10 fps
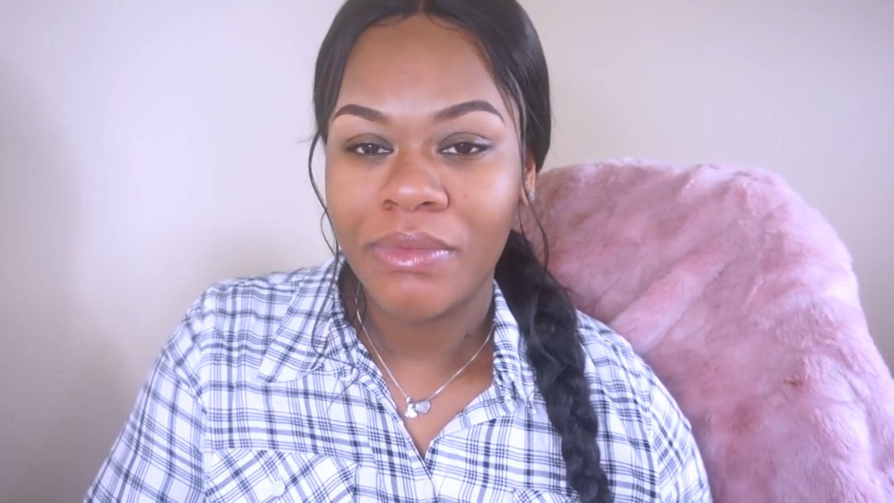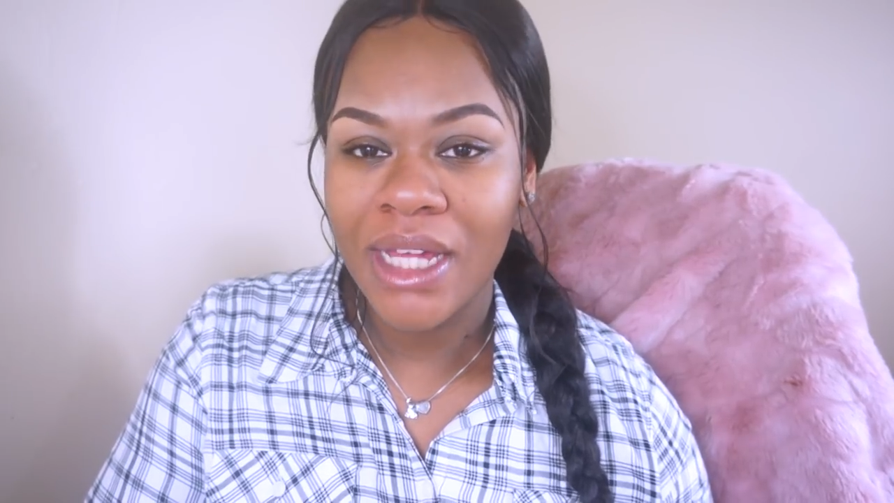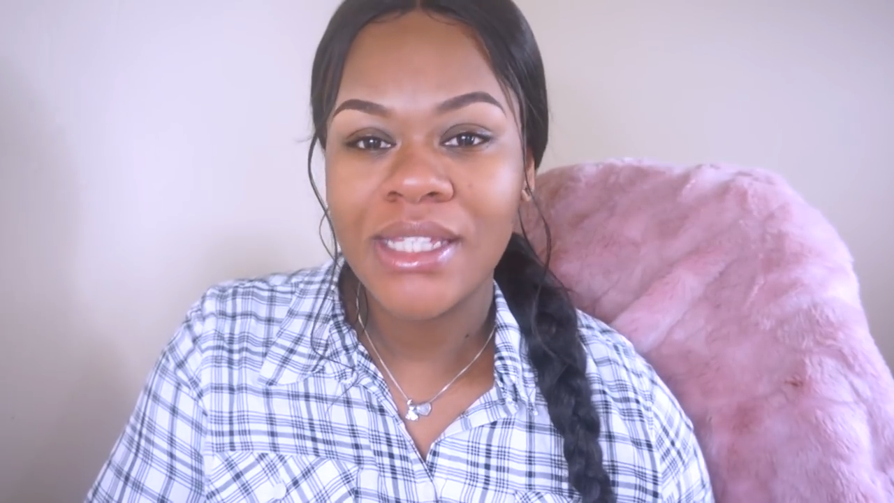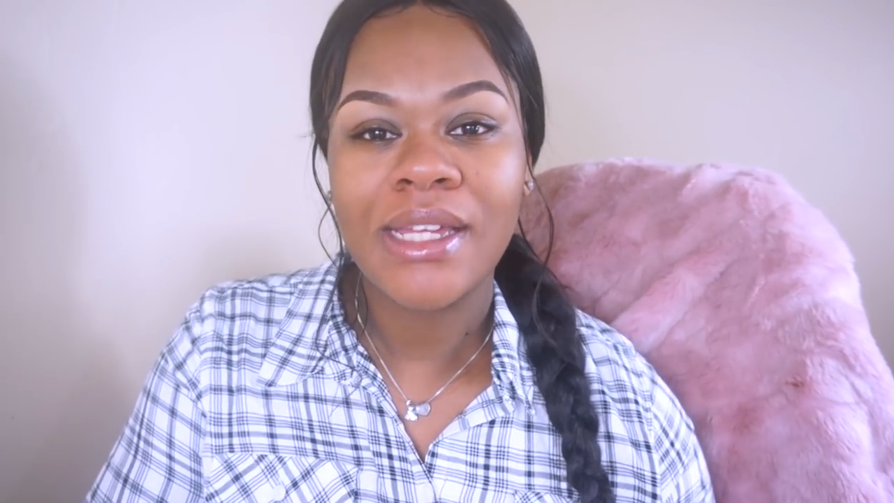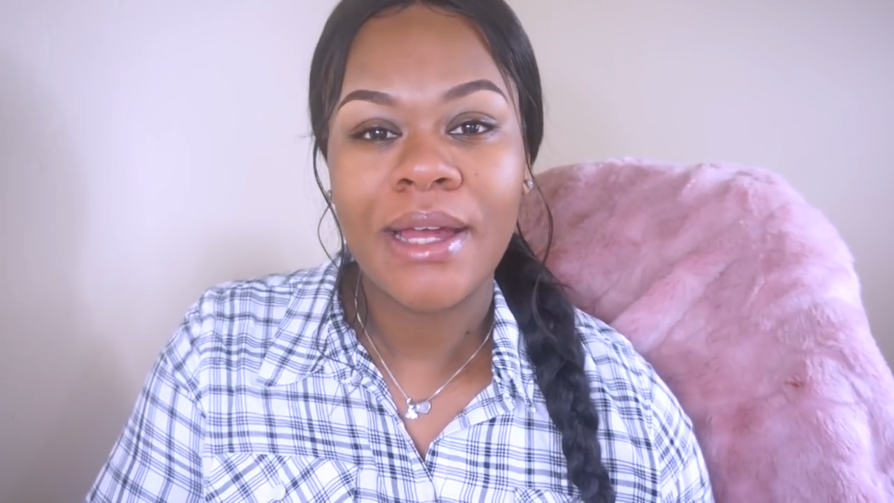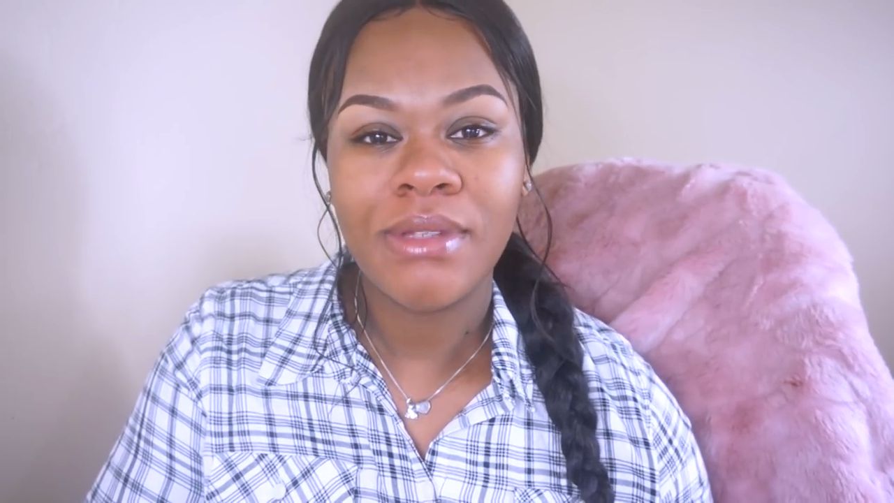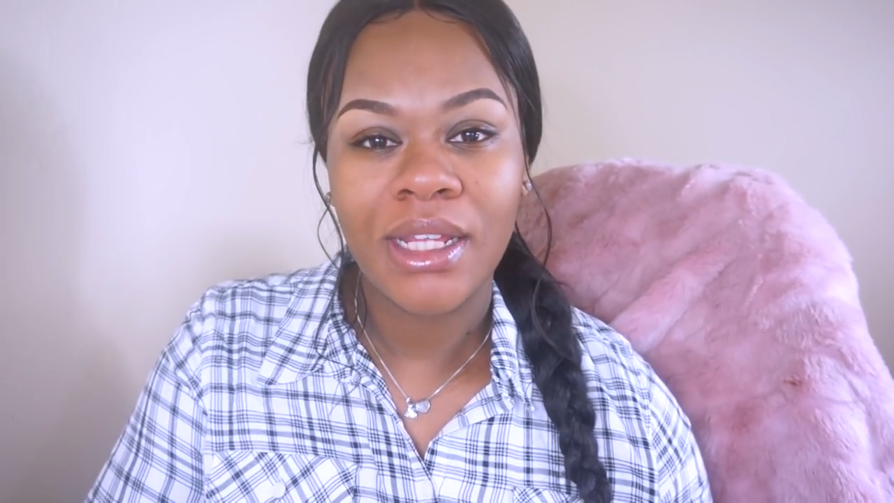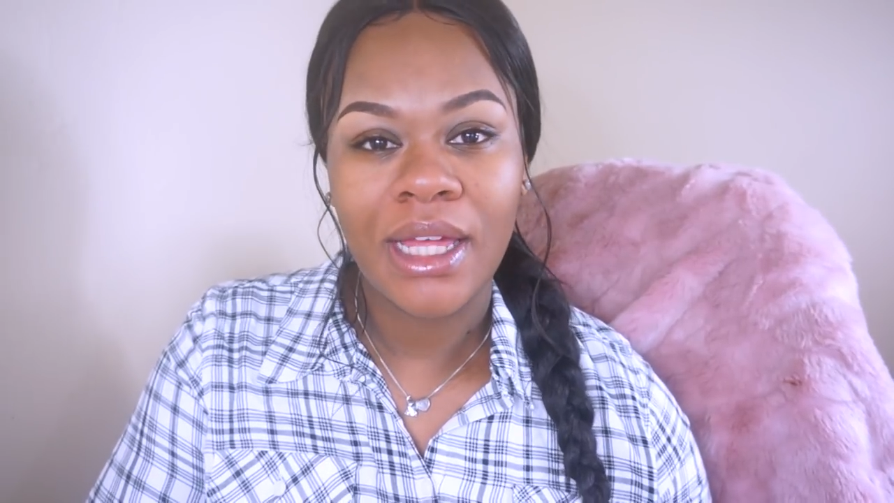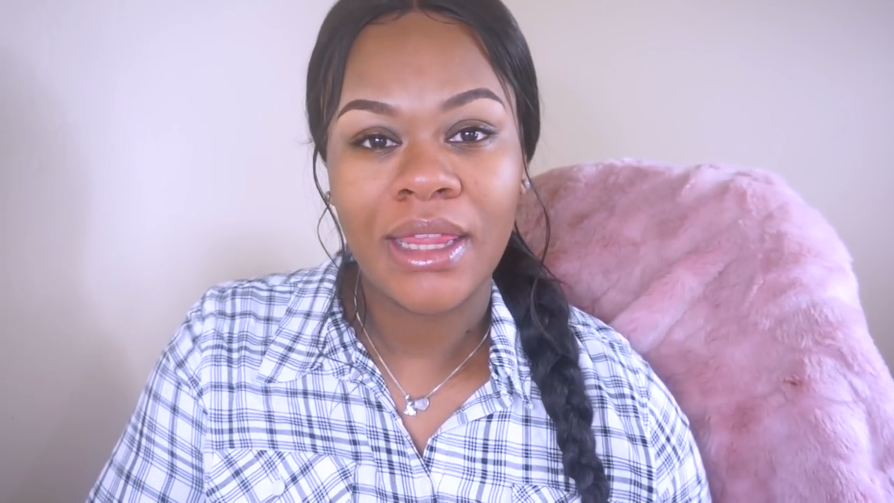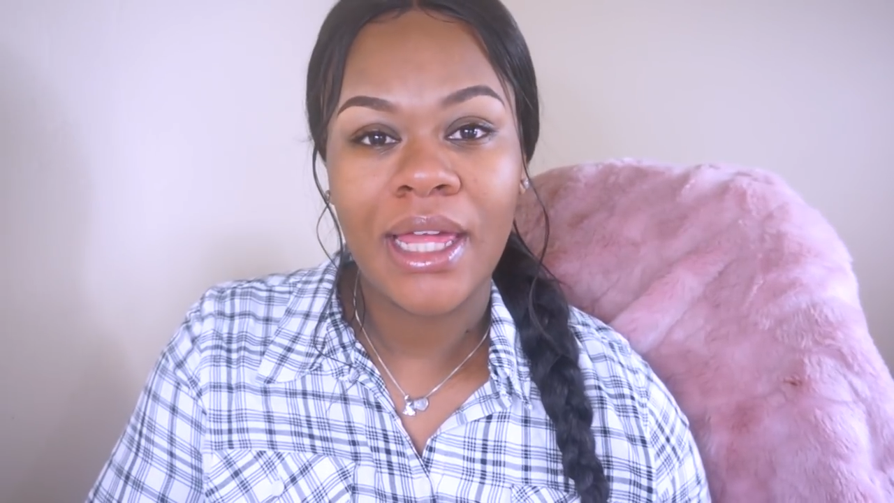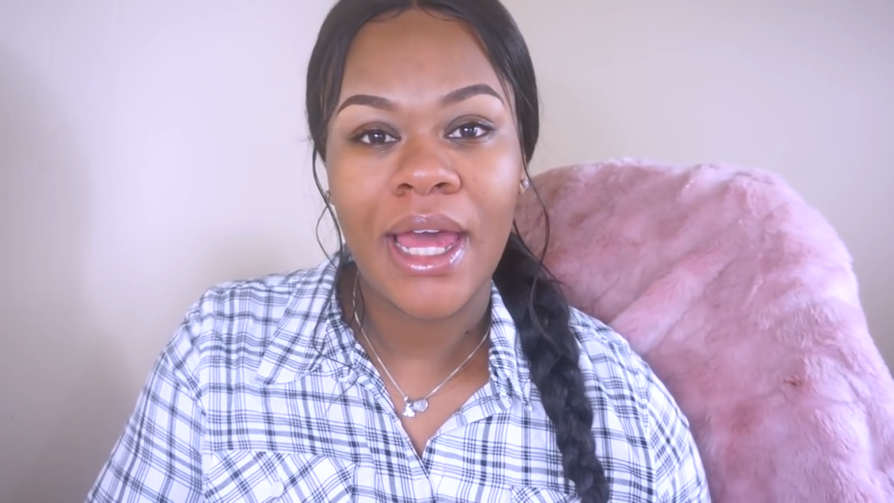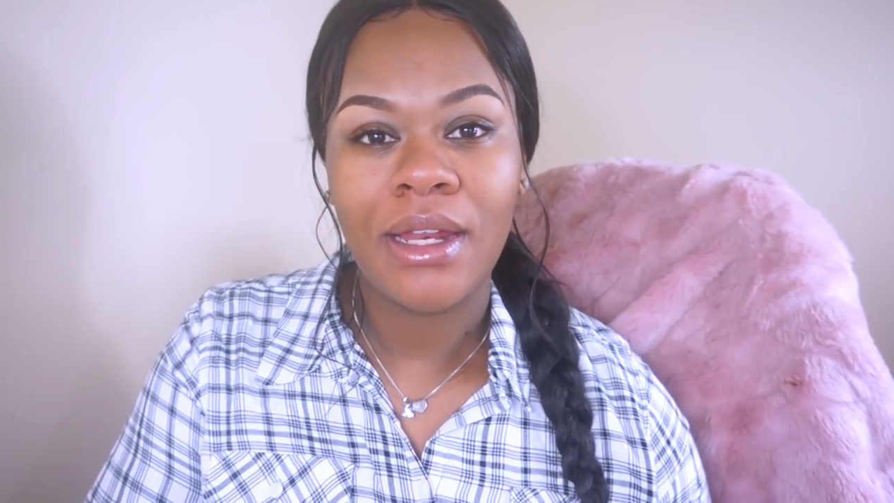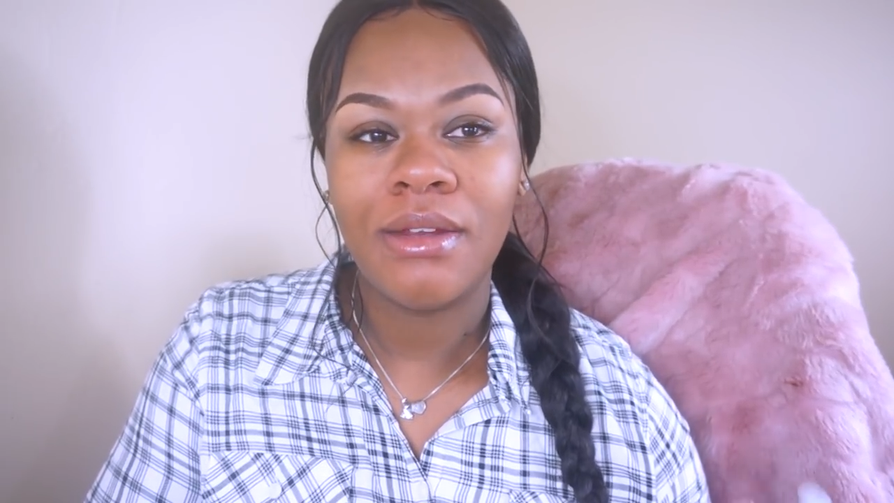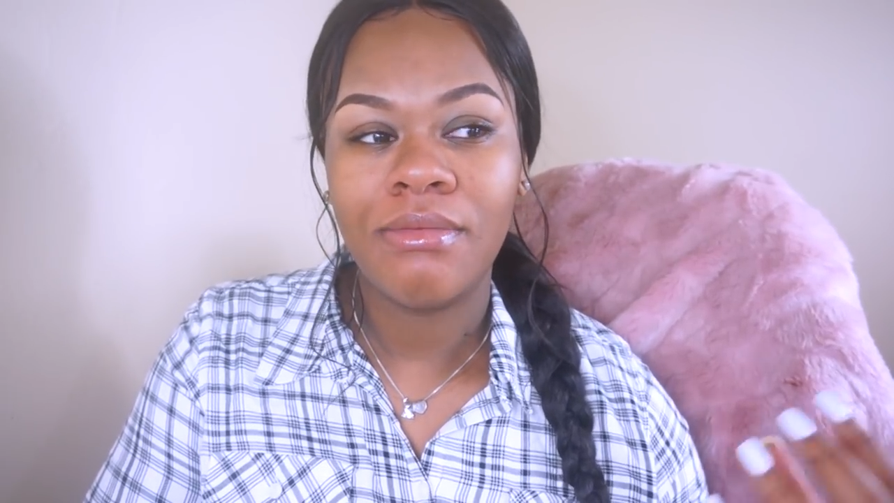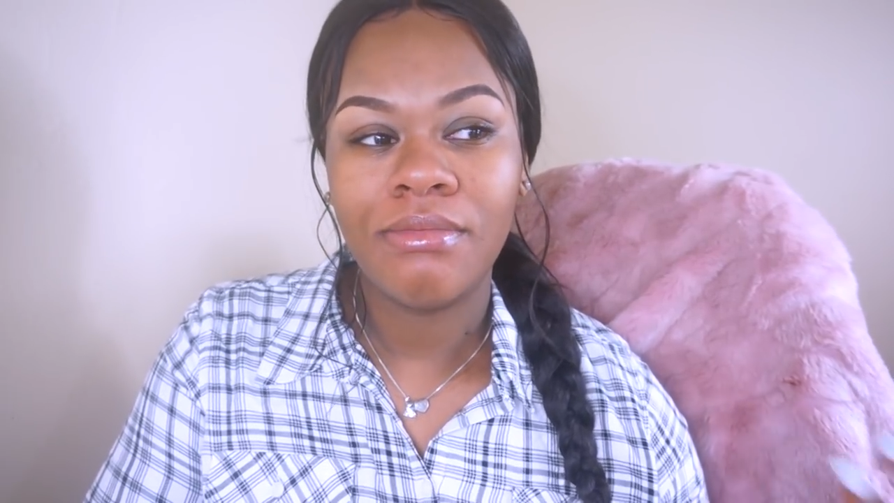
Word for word: it's time to let that